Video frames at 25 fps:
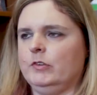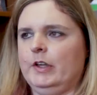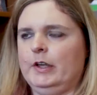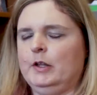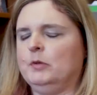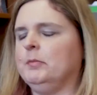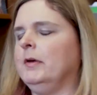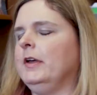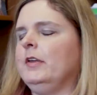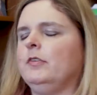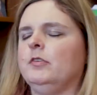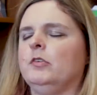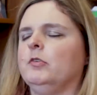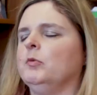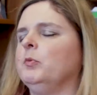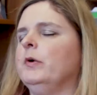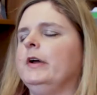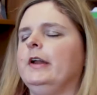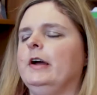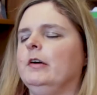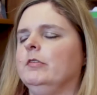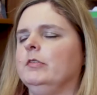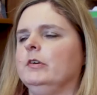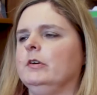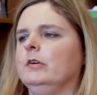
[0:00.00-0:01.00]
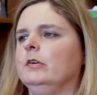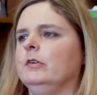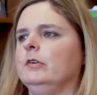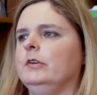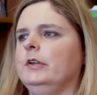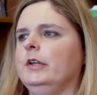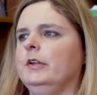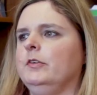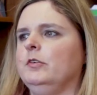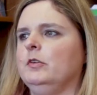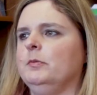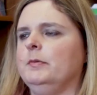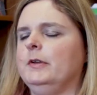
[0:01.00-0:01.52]
databases, whatever,
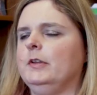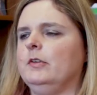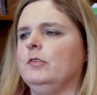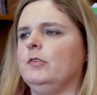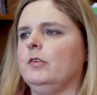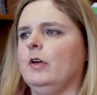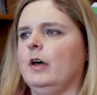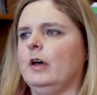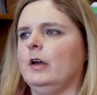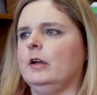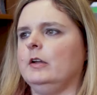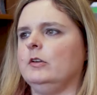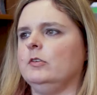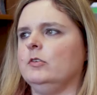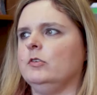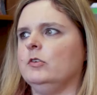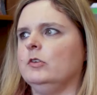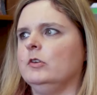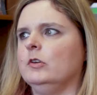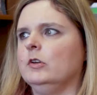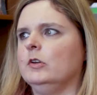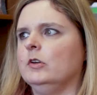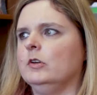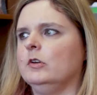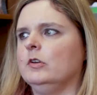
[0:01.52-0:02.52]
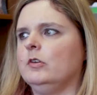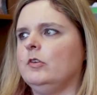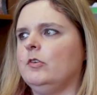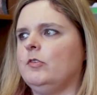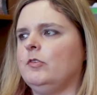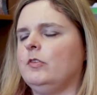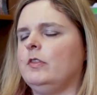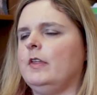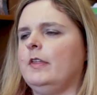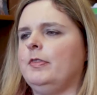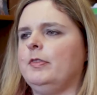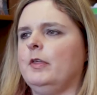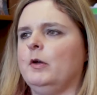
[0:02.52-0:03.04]
need to be designed
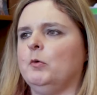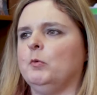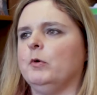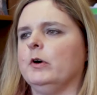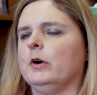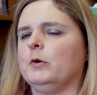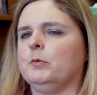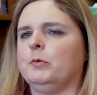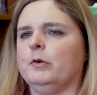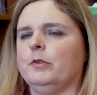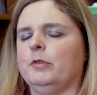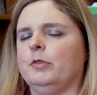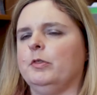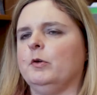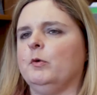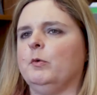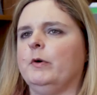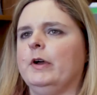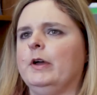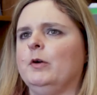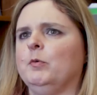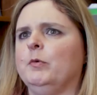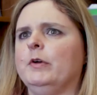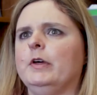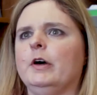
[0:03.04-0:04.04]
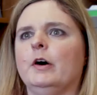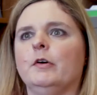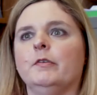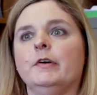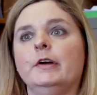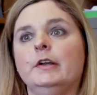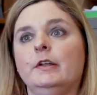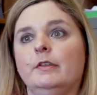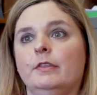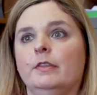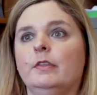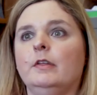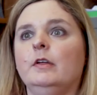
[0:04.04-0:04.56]
so that they work with the way we
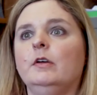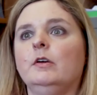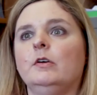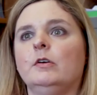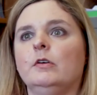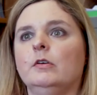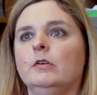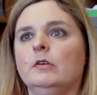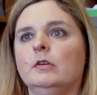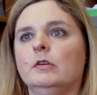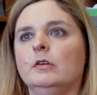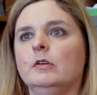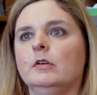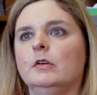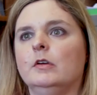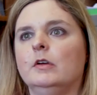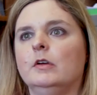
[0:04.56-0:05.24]
already think.